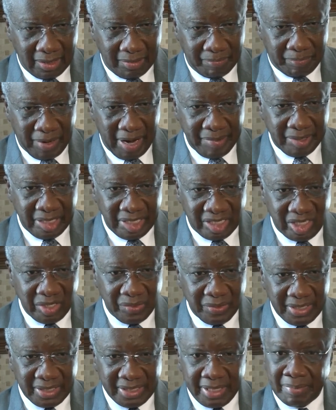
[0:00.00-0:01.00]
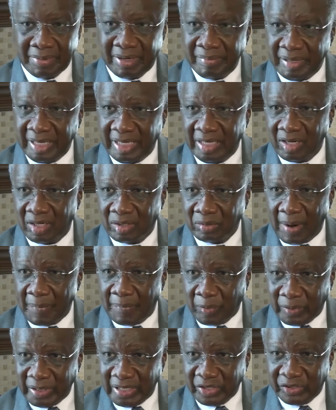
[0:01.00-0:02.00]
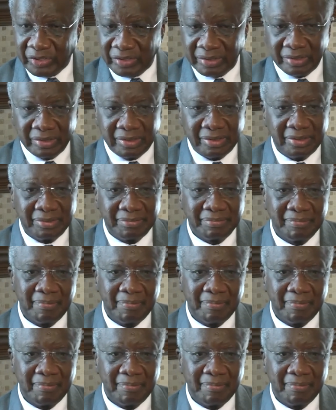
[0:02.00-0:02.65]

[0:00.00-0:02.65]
Prime Ministerial Subcommittee on Reparations